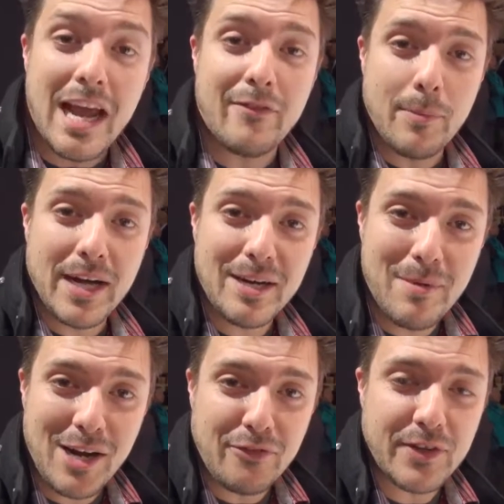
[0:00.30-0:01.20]
Hey everybody,
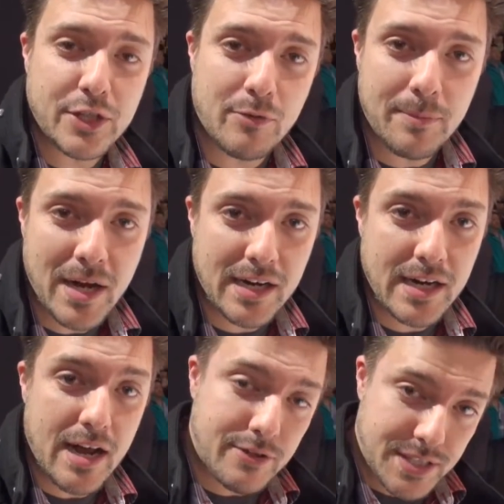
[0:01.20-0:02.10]
Michael Fisher with
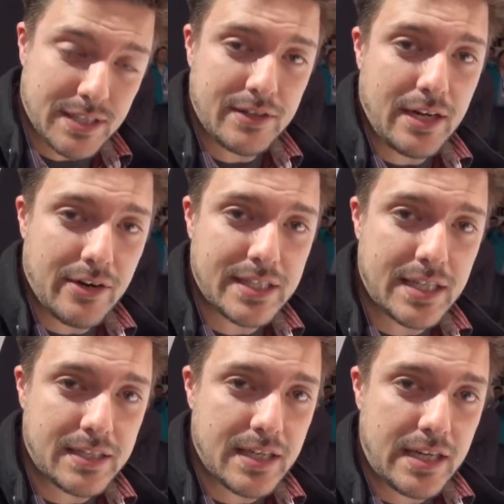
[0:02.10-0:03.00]
Pocket Now, still here at
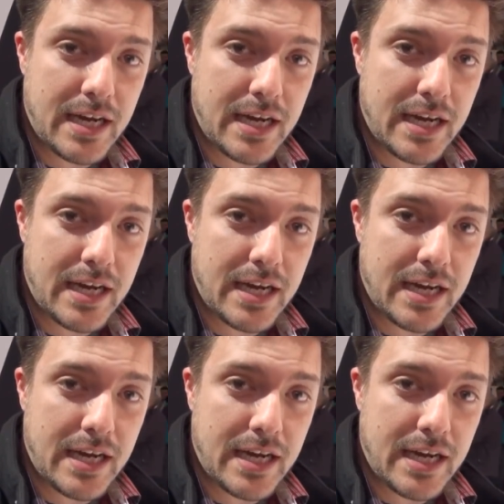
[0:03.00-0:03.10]
Z T